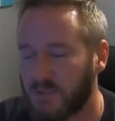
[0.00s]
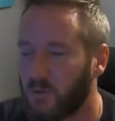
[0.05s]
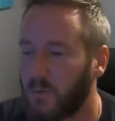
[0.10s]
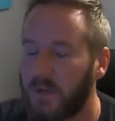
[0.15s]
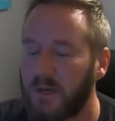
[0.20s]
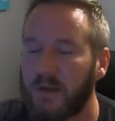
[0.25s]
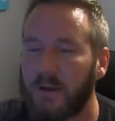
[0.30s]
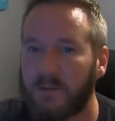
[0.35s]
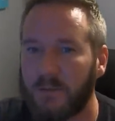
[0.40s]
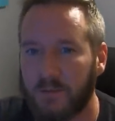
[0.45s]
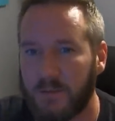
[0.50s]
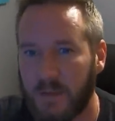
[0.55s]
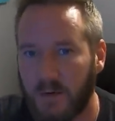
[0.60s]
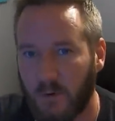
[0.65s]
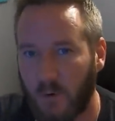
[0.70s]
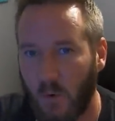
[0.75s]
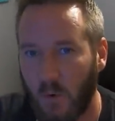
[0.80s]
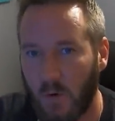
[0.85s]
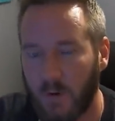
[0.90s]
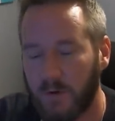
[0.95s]
So we need a
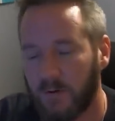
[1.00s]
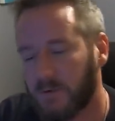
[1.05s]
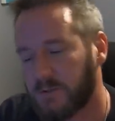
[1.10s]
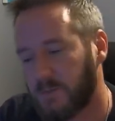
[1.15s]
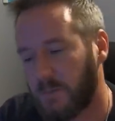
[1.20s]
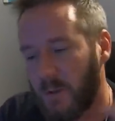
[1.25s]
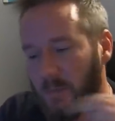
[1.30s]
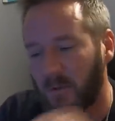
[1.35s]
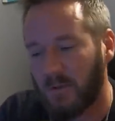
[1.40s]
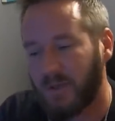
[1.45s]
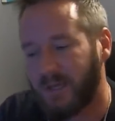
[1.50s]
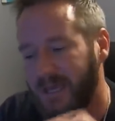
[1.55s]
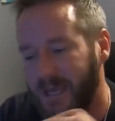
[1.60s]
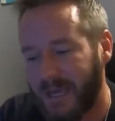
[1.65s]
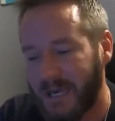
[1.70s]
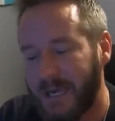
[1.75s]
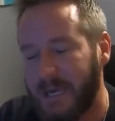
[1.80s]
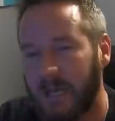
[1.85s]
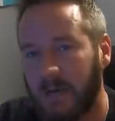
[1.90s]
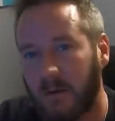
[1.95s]
thinner oil to be able to
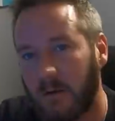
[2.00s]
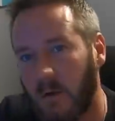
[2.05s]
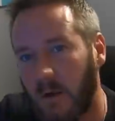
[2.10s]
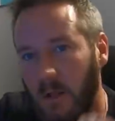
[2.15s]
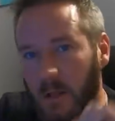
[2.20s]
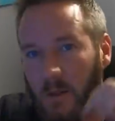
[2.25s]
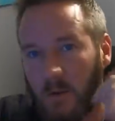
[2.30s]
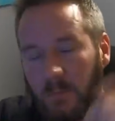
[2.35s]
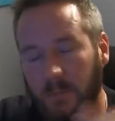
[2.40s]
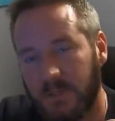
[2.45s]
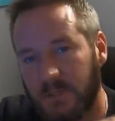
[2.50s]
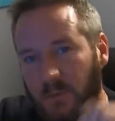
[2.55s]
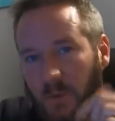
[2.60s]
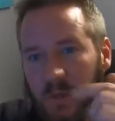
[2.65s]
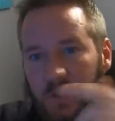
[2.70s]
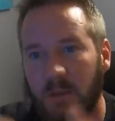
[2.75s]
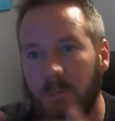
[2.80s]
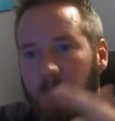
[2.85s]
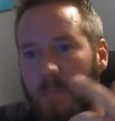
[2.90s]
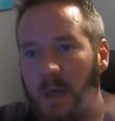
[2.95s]
get in
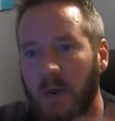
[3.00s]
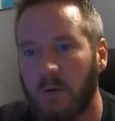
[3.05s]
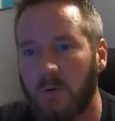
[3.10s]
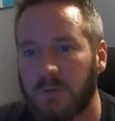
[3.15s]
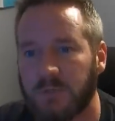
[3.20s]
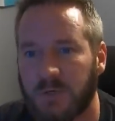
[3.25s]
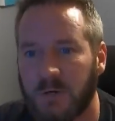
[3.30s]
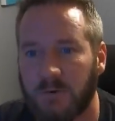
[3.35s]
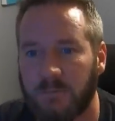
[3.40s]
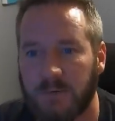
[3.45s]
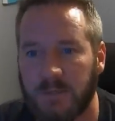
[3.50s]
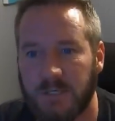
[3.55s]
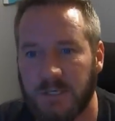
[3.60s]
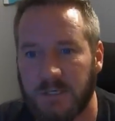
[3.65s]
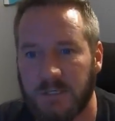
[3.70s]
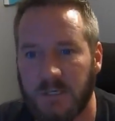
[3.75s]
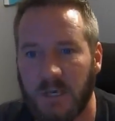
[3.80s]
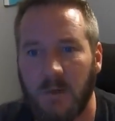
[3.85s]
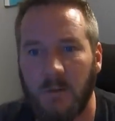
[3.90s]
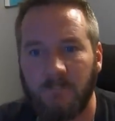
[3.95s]
between the metal
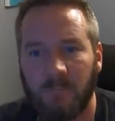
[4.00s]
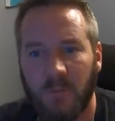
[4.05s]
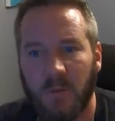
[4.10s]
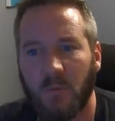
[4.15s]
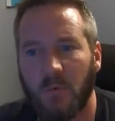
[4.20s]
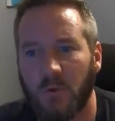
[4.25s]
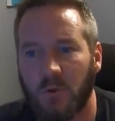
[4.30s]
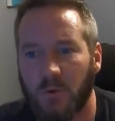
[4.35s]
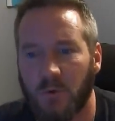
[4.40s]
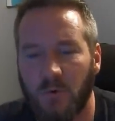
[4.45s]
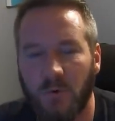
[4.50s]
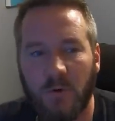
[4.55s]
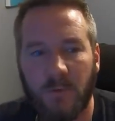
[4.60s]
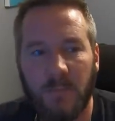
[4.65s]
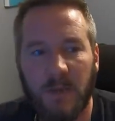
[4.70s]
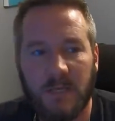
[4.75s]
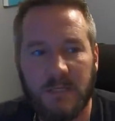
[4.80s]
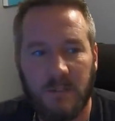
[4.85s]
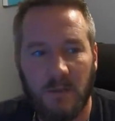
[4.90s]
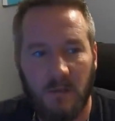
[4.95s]
surfaces, which sort of
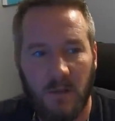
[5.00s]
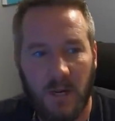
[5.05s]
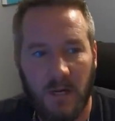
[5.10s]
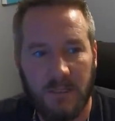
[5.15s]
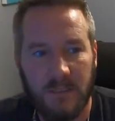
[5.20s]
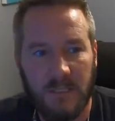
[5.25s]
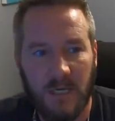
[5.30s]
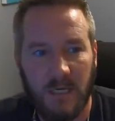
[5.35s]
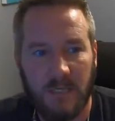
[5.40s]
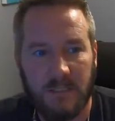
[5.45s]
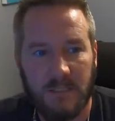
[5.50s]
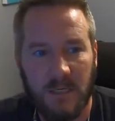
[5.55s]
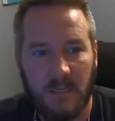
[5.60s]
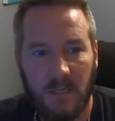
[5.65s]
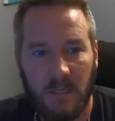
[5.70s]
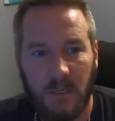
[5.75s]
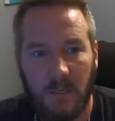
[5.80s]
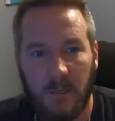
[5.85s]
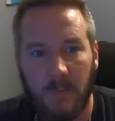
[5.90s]
makes a lot of sense.